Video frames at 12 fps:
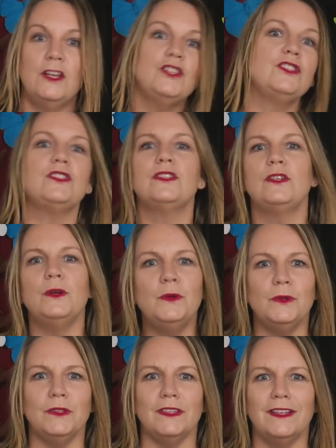
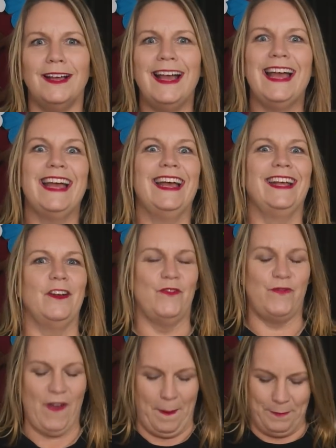School.
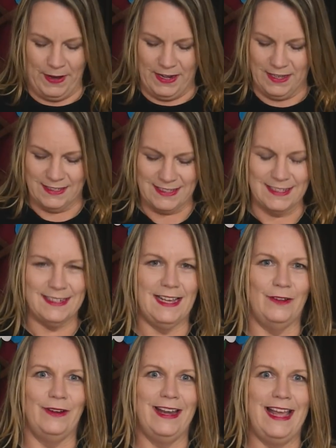Fabulous.
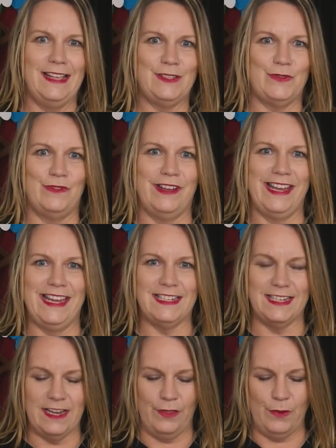Now let's read
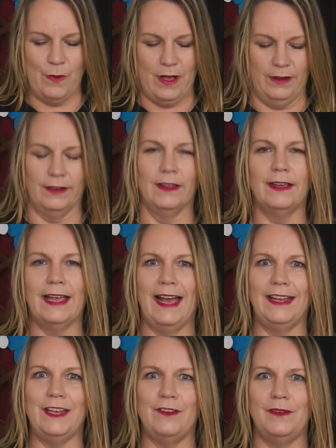another one.
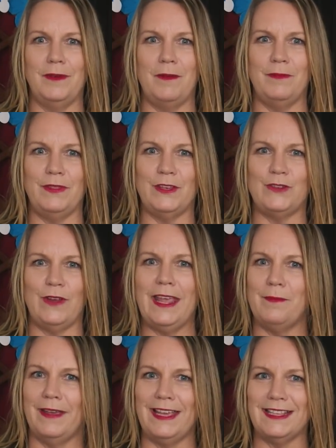Can you remember the
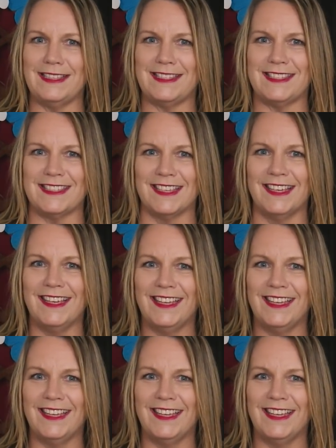tricky bits?